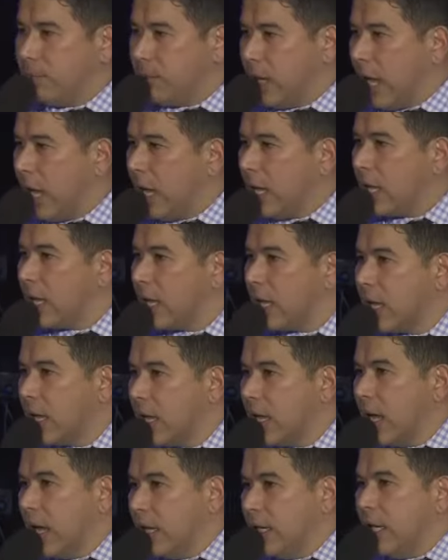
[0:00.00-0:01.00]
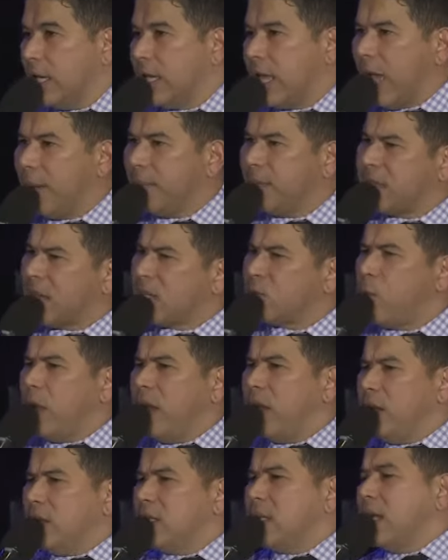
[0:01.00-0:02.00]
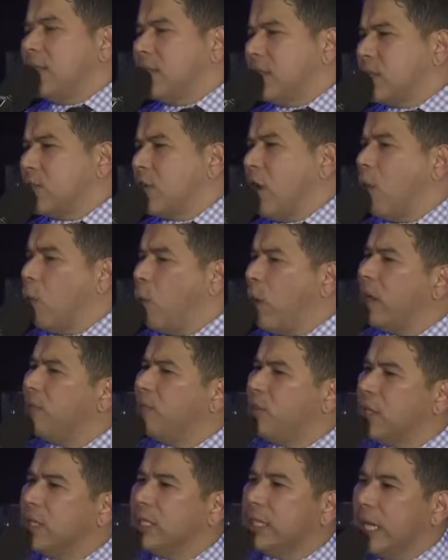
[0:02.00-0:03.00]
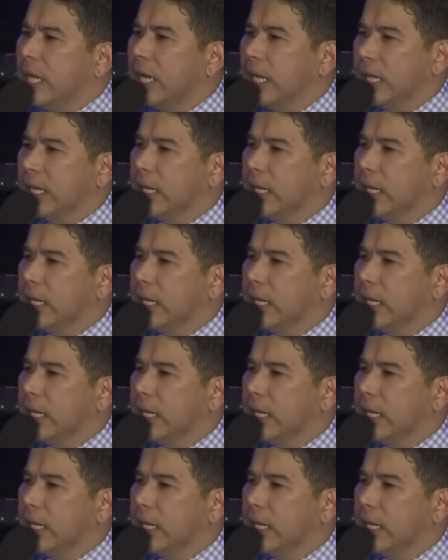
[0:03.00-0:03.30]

day, and he came. He says, and he said to Saul, What have you done?